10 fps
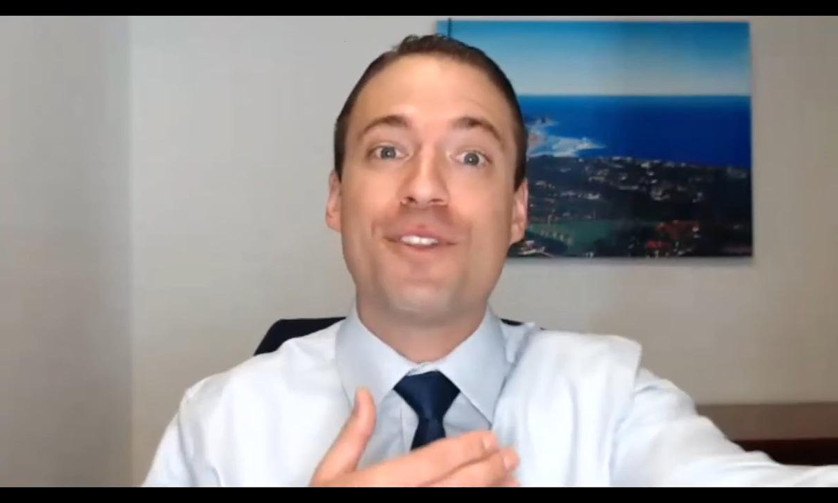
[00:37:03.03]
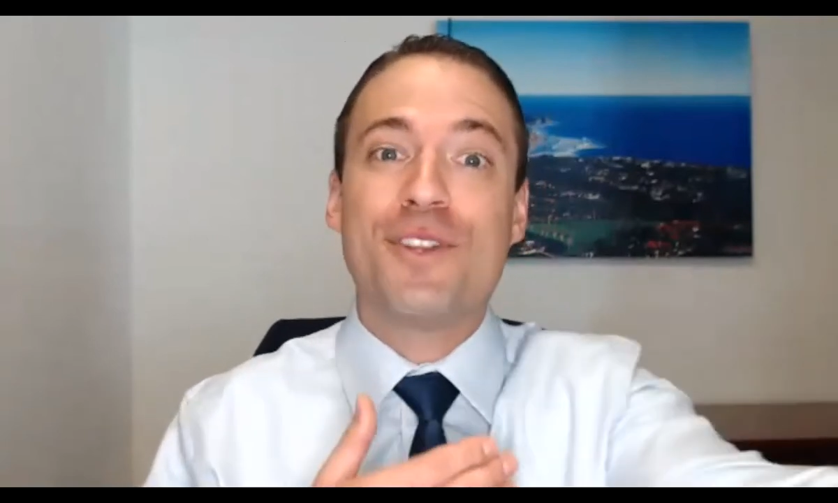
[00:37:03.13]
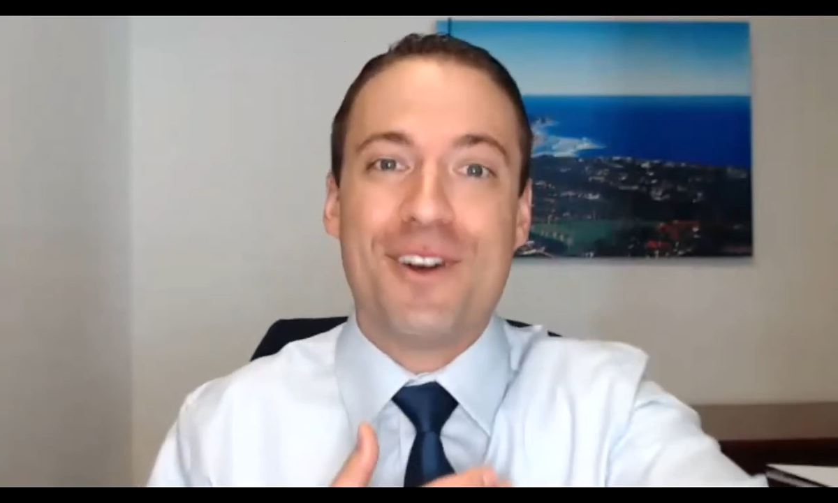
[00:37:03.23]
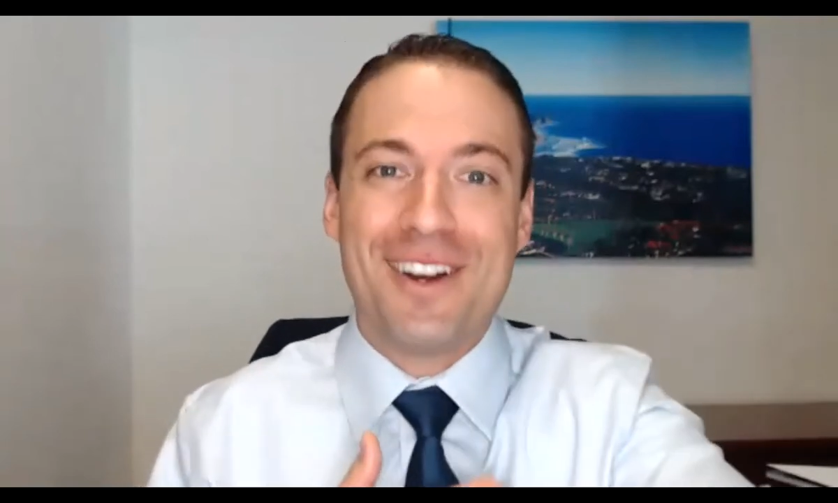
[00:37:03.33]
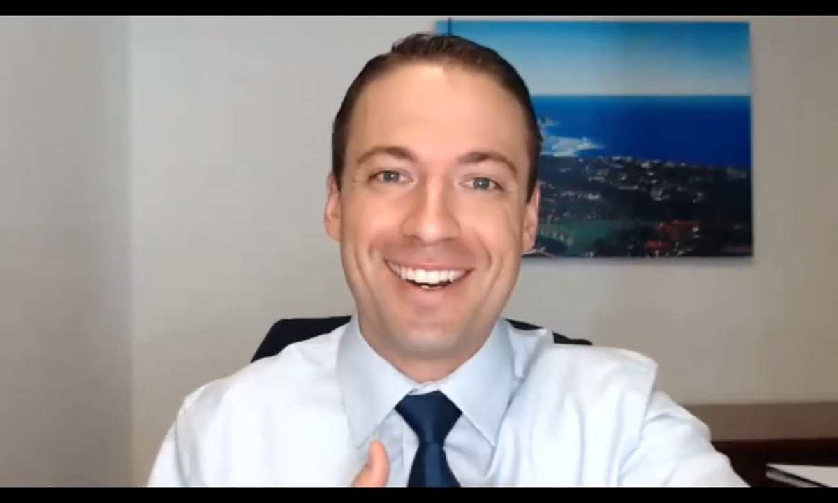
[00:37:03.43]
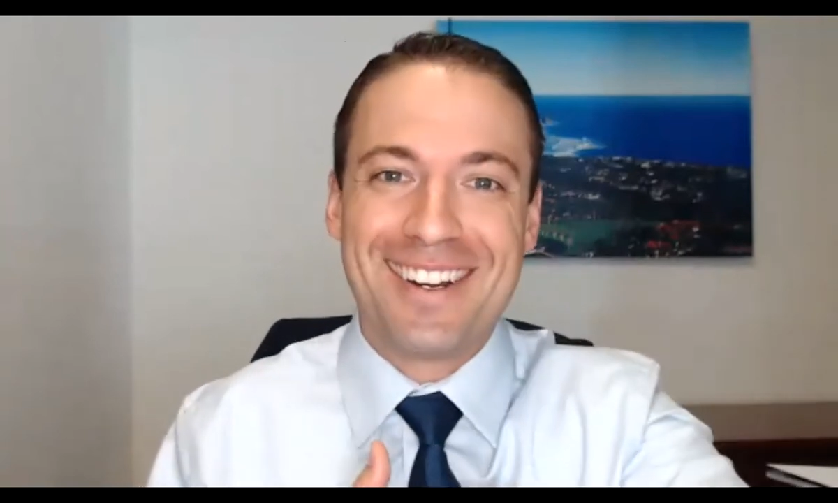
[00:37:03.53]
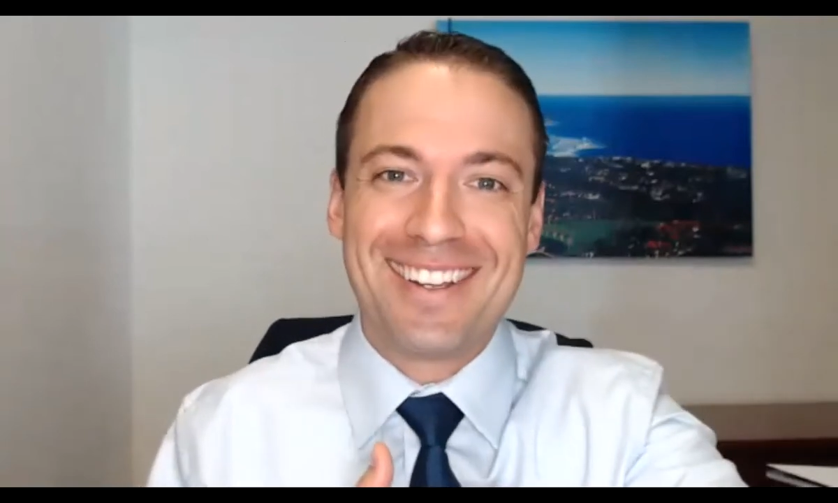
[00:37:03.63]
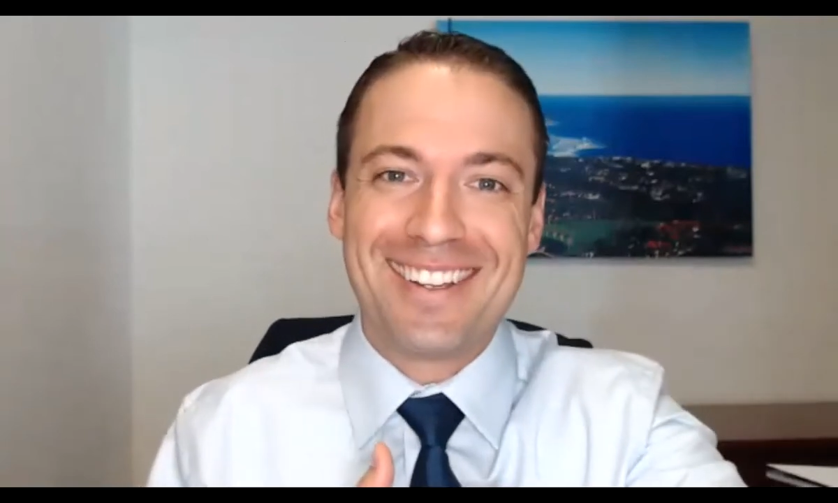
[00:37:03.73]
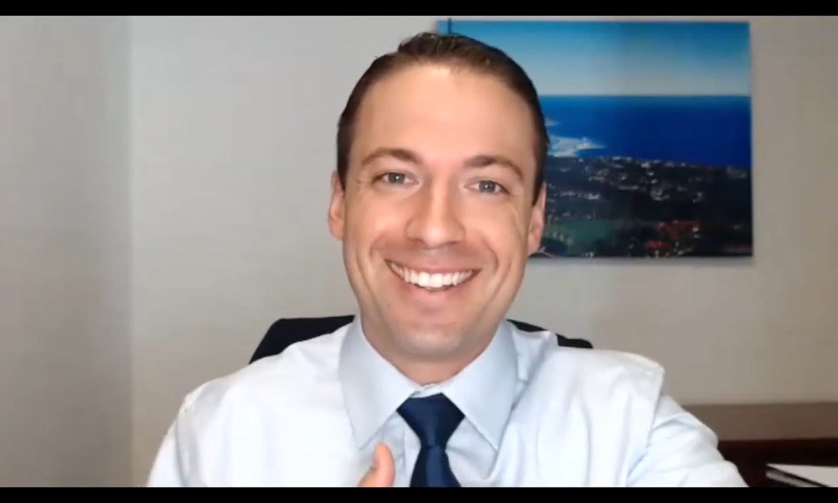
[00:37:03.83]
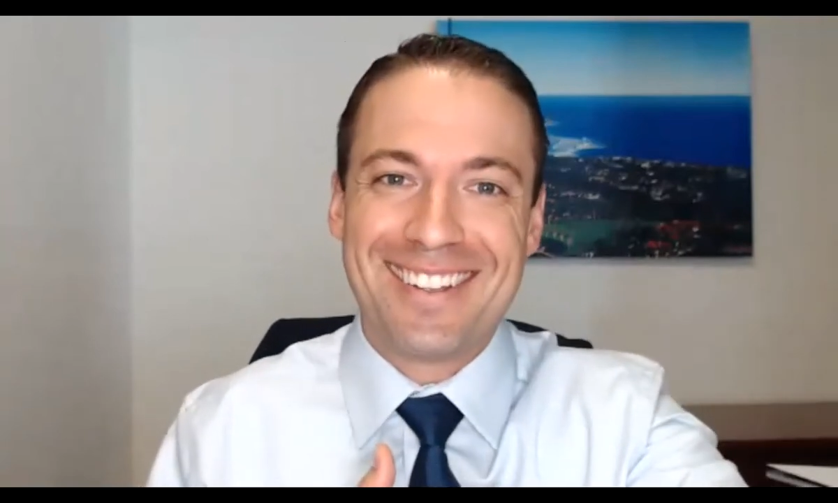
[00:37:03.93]
door,
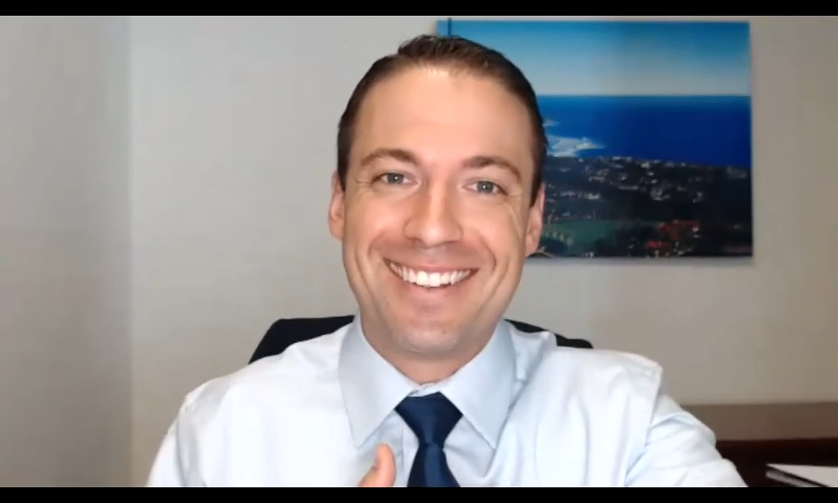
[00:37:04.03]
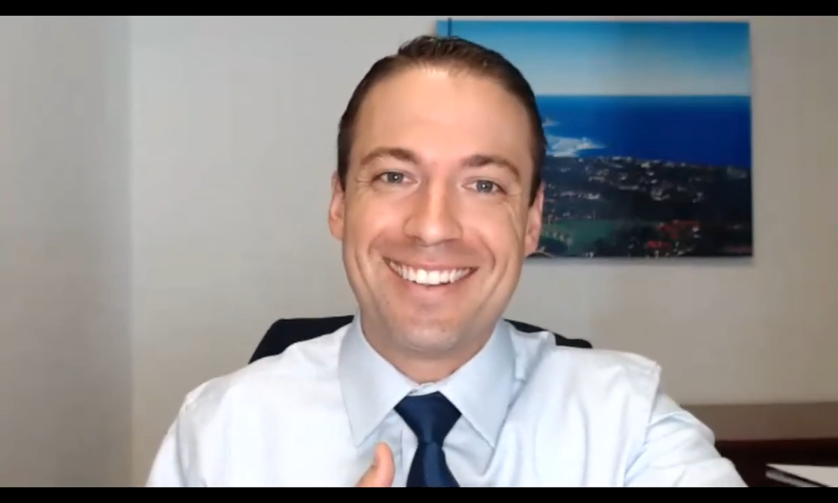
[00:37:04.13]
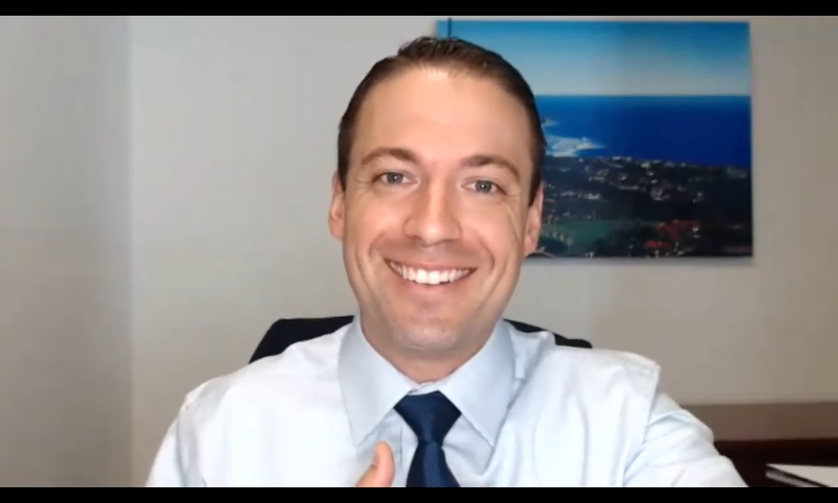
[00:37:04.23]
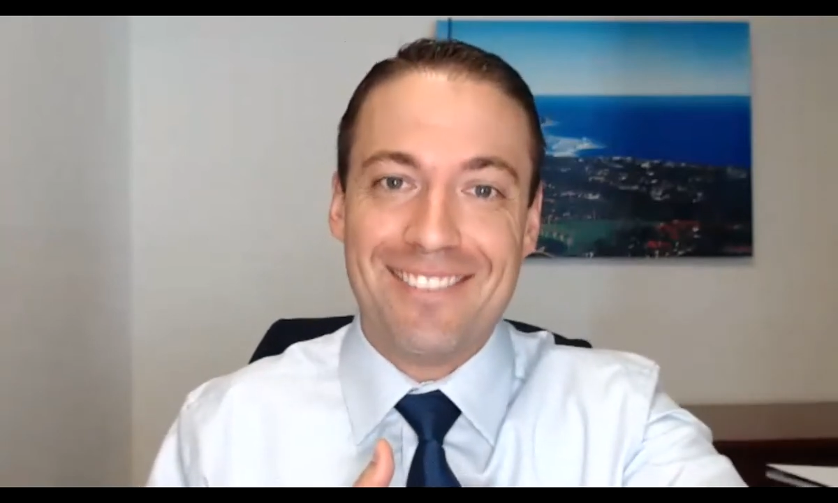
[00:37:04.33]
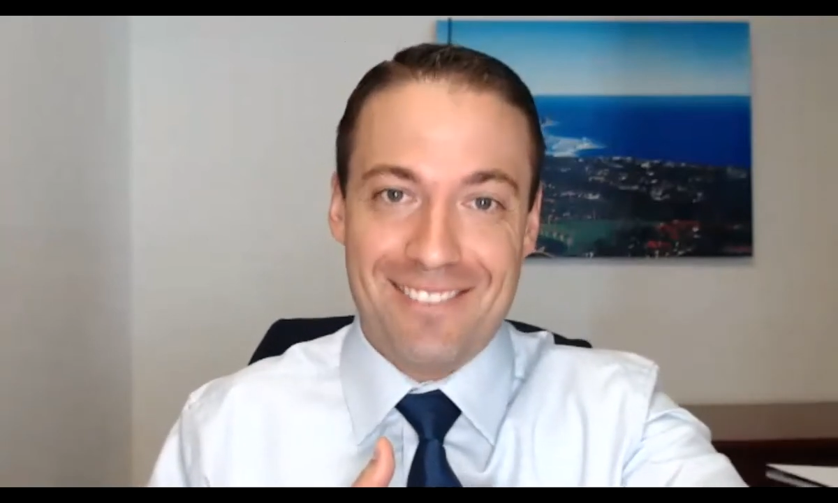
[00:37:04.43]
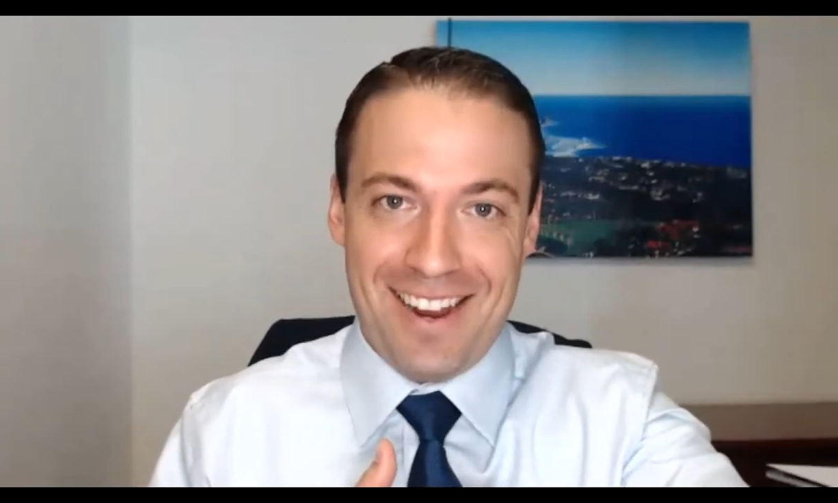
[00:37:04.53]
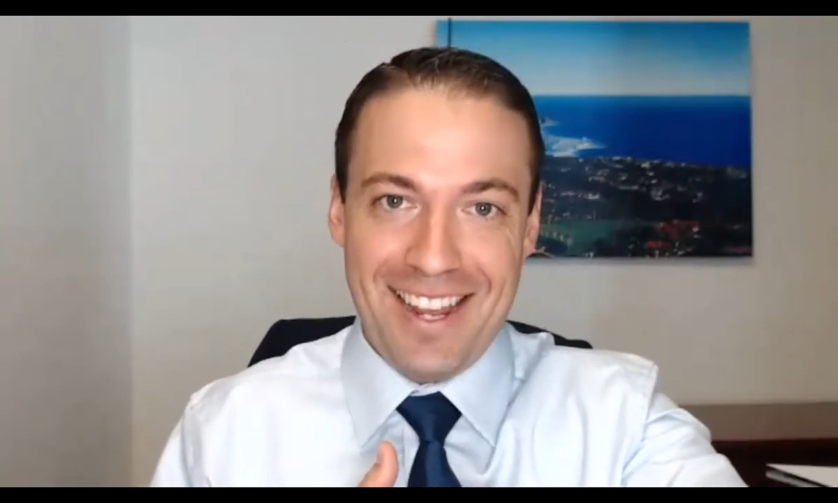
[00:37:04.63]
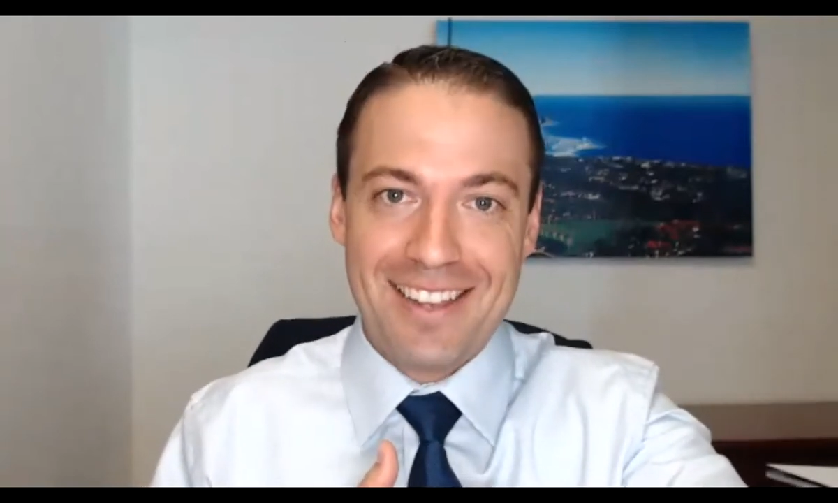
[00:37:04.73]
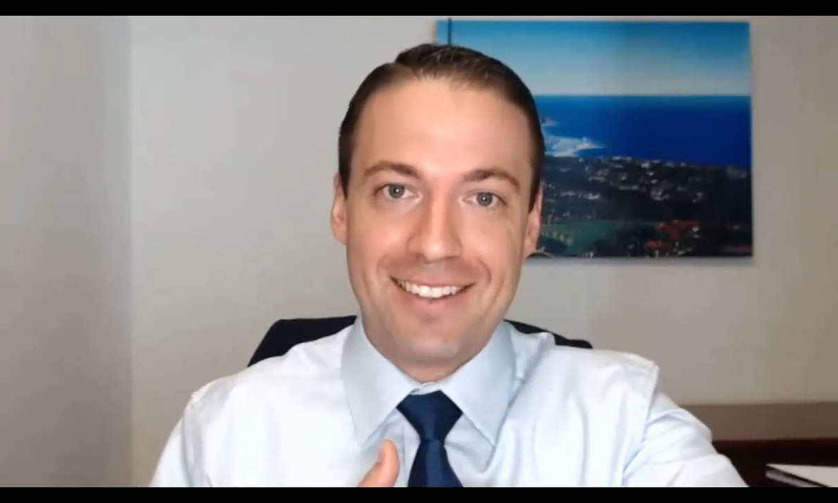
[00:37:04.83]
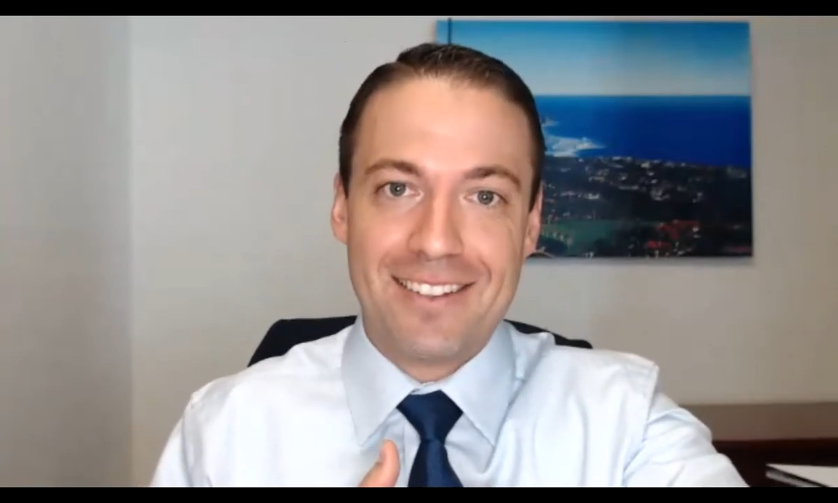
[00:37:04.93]

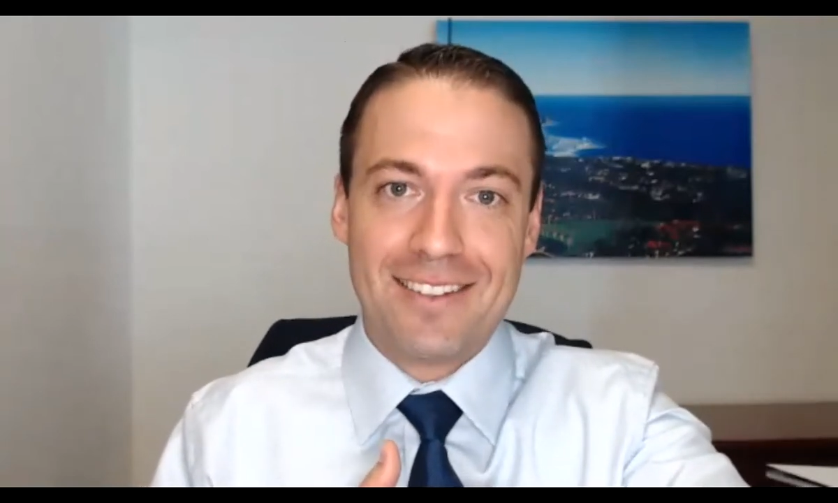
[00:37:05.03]
right?